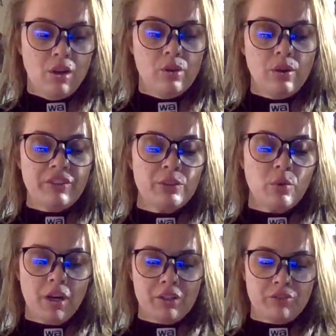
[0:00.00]
whoever you
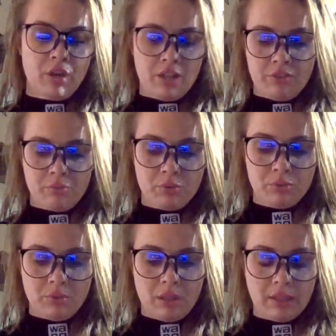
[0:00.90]
are, you've gone
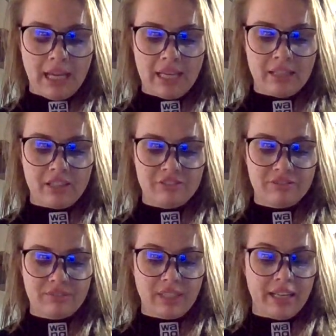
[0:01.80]
through a lot of
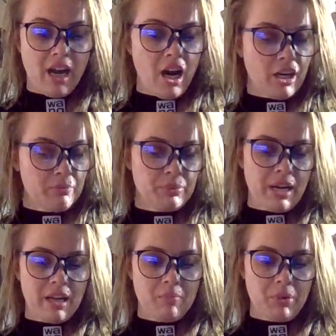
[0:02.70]
like heartbreak,